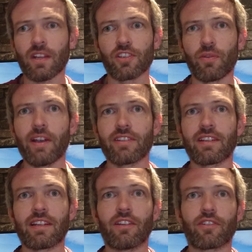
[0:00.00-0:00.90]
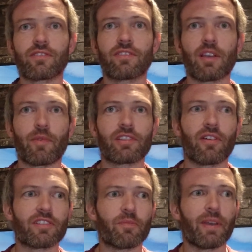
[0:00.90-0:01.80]
So I actually set my
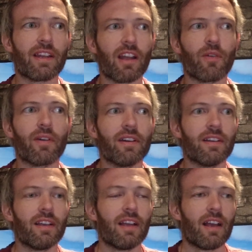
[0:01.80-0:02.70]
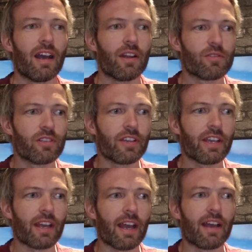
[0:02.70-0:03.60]
sights a bit lower, and I was
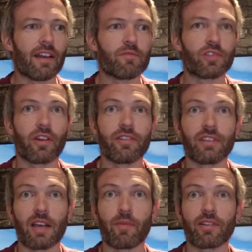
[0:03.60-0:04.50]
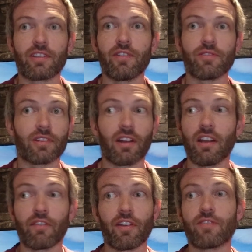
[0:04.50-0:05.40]
looking at Toyota MR2s, and I
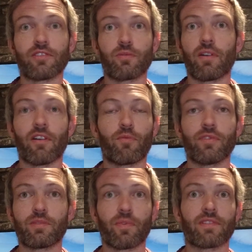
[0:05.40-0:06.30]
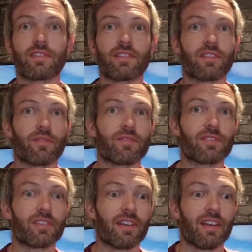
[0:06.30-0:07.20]
love those as well. I've wanted one since I
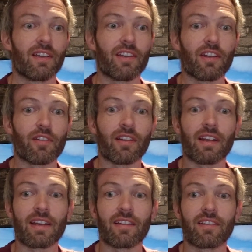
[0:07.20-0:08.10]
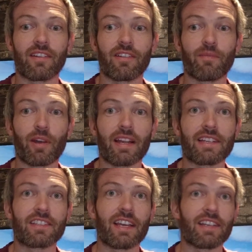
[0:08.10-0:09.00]
was, in my
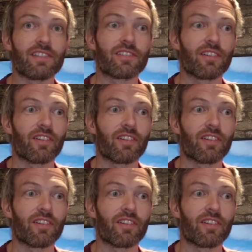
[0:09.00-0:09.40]
late teens.